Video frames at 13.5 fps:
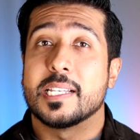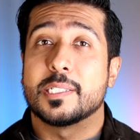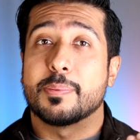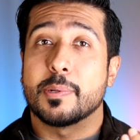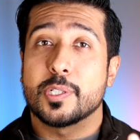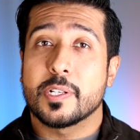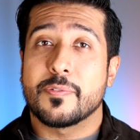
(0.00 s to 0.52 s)

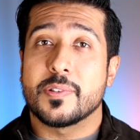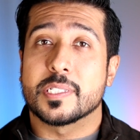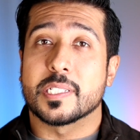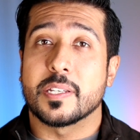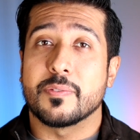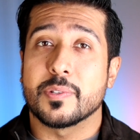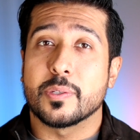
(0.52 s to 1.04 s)
especially if
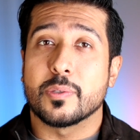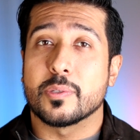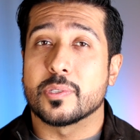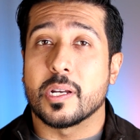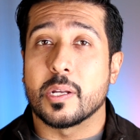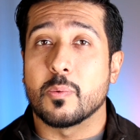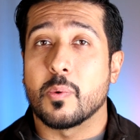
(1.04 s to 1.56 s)
it's giving you
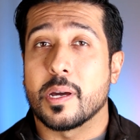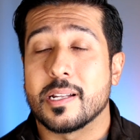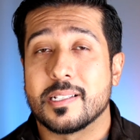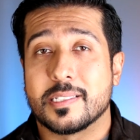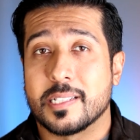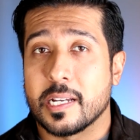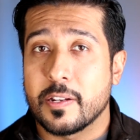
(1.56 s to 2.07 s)
those
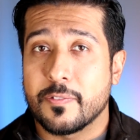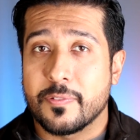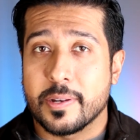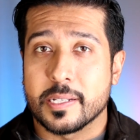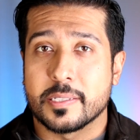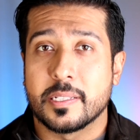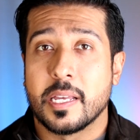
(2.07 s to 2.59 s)
unwanted side
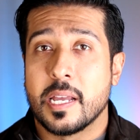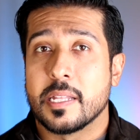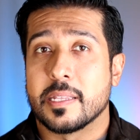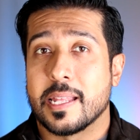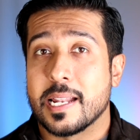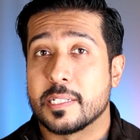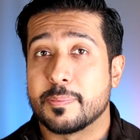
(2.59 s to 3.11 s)
effects.
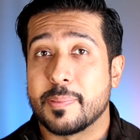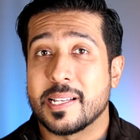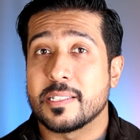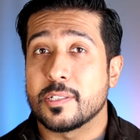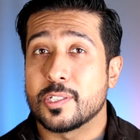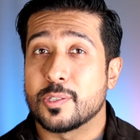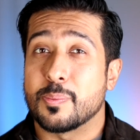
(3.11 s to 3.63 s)
Then it's
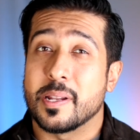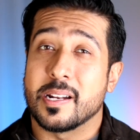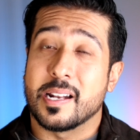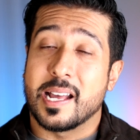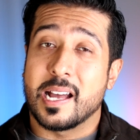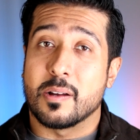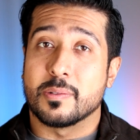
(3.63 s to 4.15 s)
best to spread
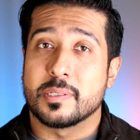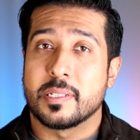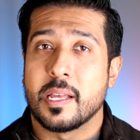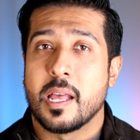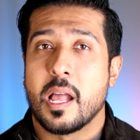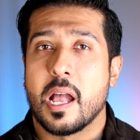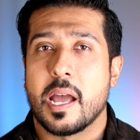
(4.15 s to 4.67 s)
it out.
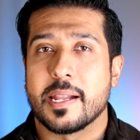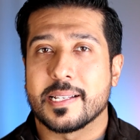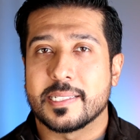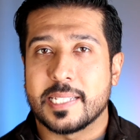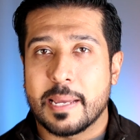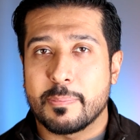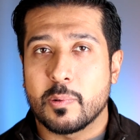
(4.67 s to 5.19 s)
An
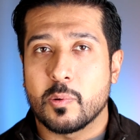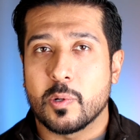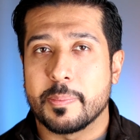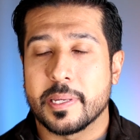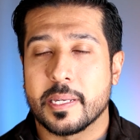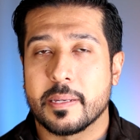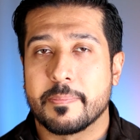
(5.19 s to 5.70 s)
example
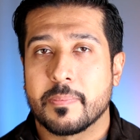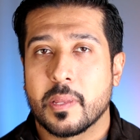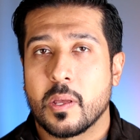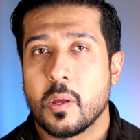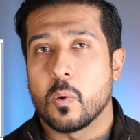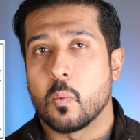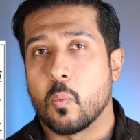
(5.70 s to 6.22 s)
would be
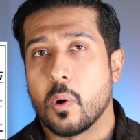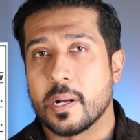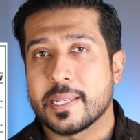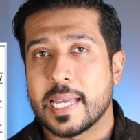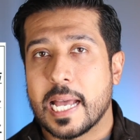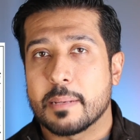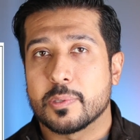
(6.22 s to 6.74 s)

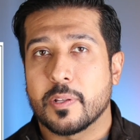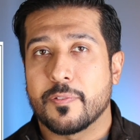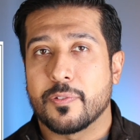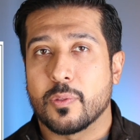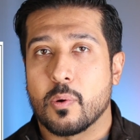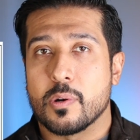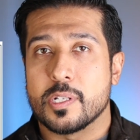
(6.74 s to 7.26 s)
1 capsule of
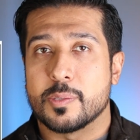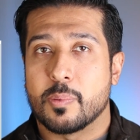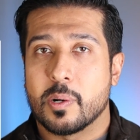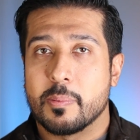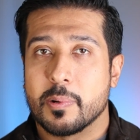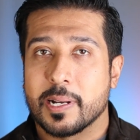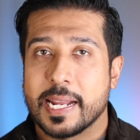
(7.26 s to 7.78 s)
Thorne's
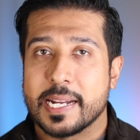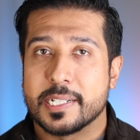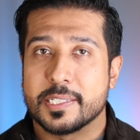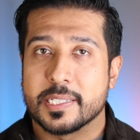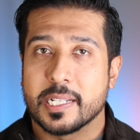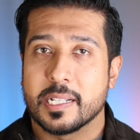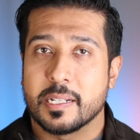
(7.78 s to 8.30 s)
berberine
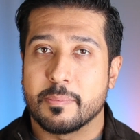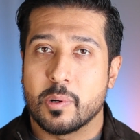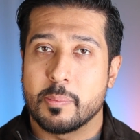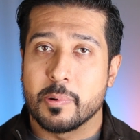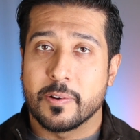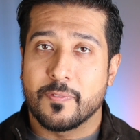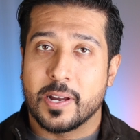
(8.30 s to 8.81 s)
HCl and
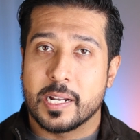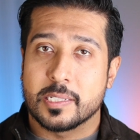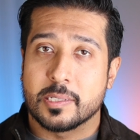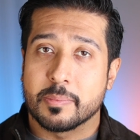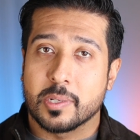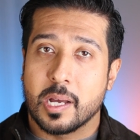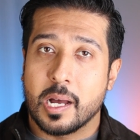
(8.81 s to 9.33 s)
berberine
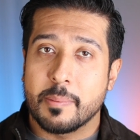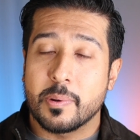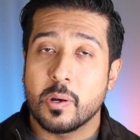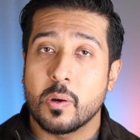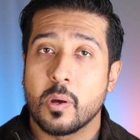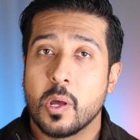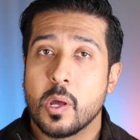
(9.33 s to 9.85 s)
phytosome
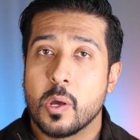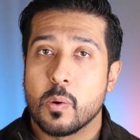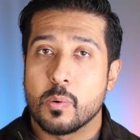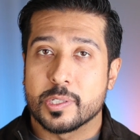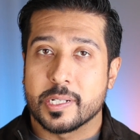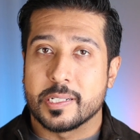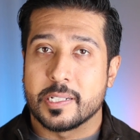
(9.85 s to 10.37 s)
combo,
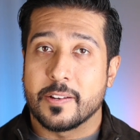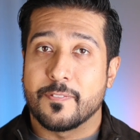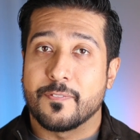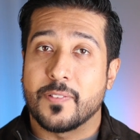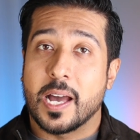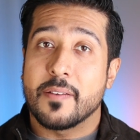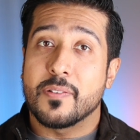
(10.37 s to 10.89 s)
which contain
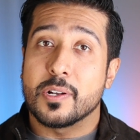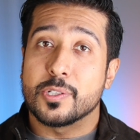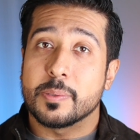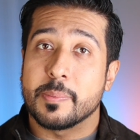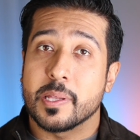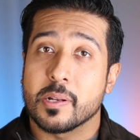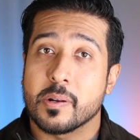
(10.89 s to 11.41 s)

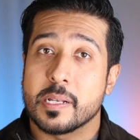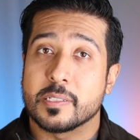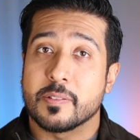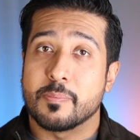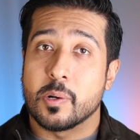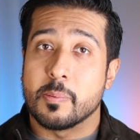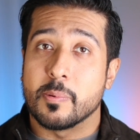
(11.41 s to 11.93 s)
500 milligrams
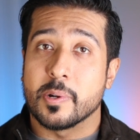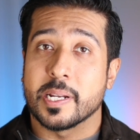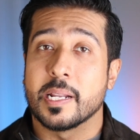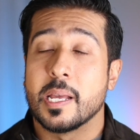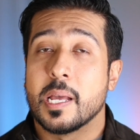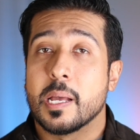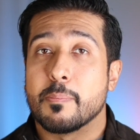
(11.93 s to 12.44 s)
of
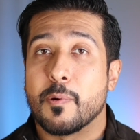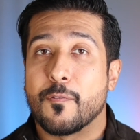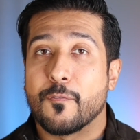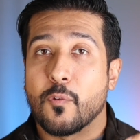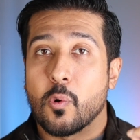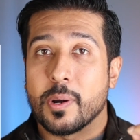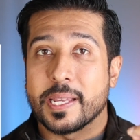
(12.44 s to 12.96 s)
berberine
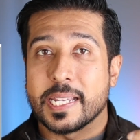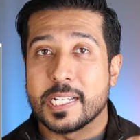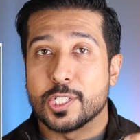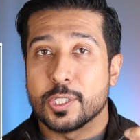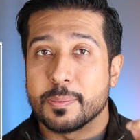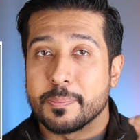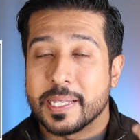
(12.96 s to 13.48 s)
before
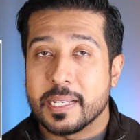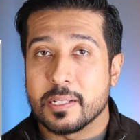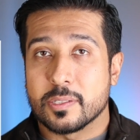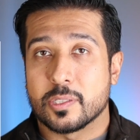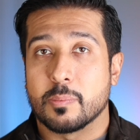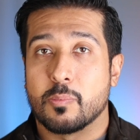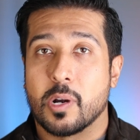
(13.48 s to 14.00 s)
each
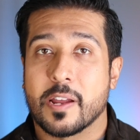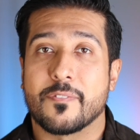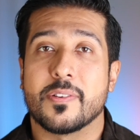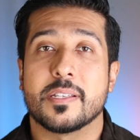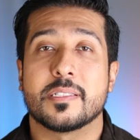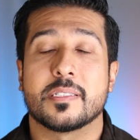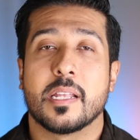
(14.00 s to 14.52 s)
meal, so
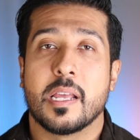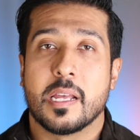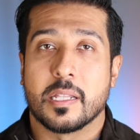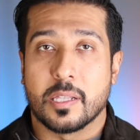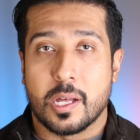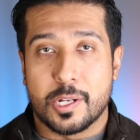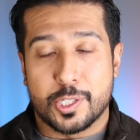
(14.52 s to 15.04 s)
breakfast,
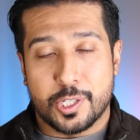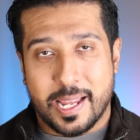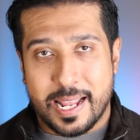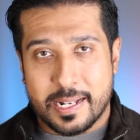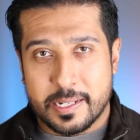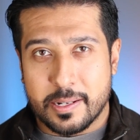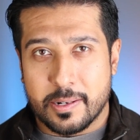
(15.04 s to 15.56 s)
lunch, and